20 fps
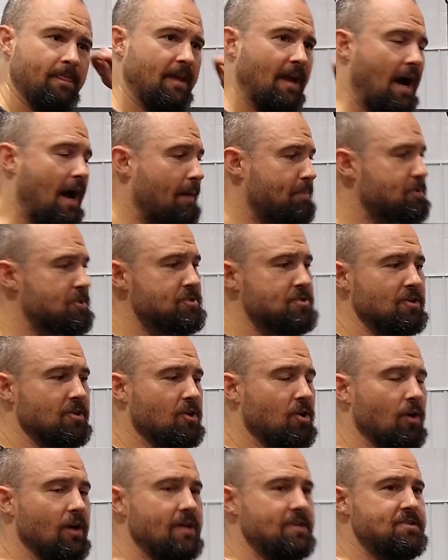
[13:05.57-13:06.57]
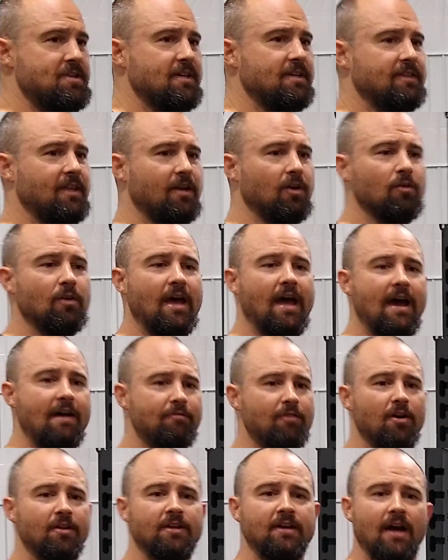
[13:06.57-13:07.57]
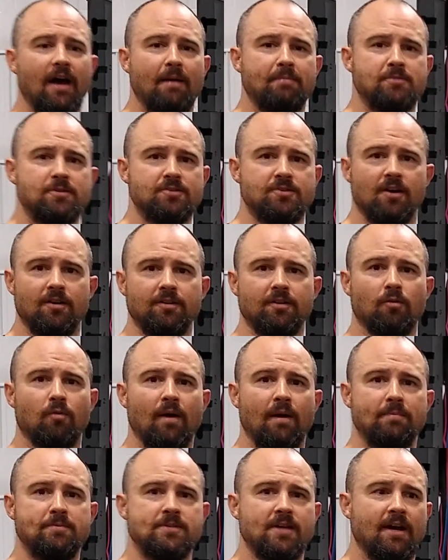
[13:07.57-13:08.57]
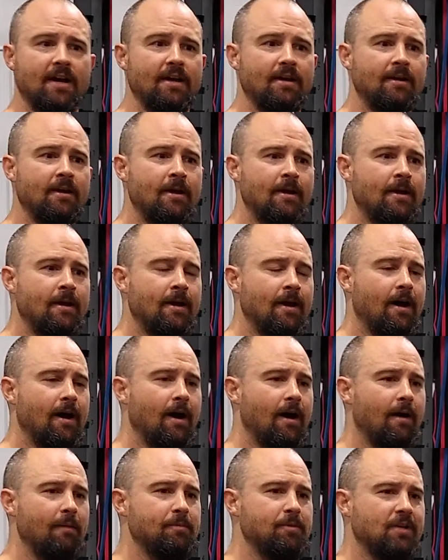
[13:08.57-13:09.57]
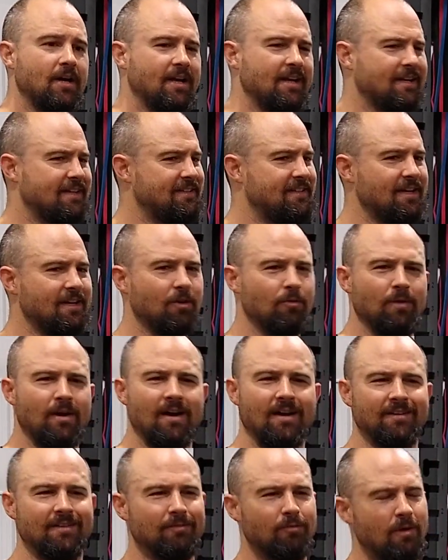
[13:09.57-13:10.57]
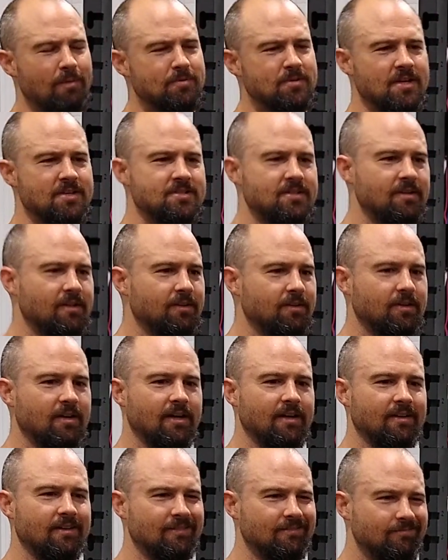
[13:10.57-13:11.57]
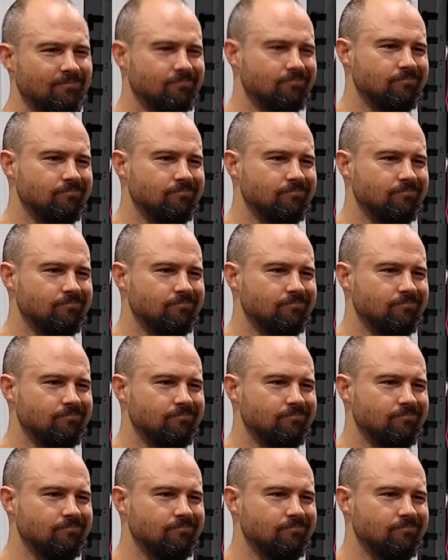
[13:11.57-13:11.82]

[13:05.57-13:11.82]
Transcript: The options are crazy. They don't have all the options on their website. You got to dig around. Their website's another kind of,